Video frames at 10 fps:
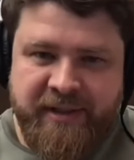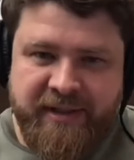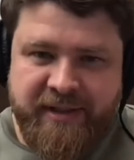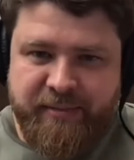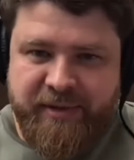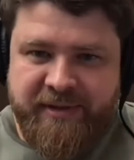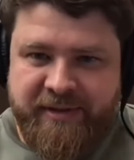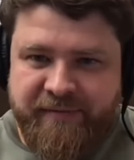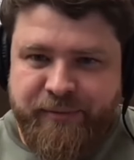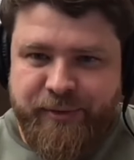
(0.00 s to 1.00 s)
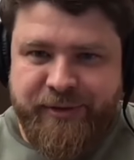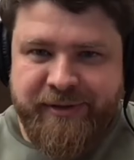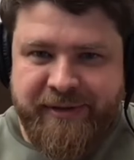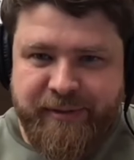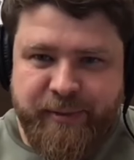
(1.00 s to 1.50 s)
But
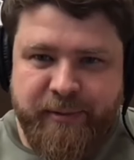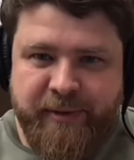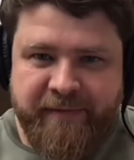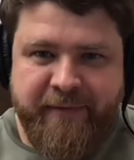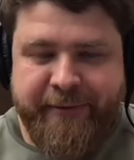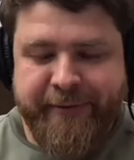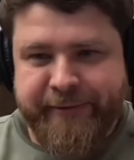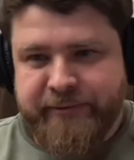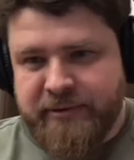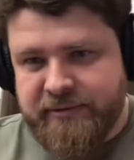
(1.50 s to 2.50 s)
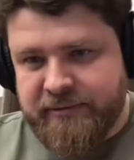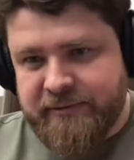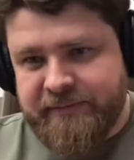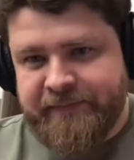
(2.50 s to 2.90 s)
unfortunately, we were very wrong.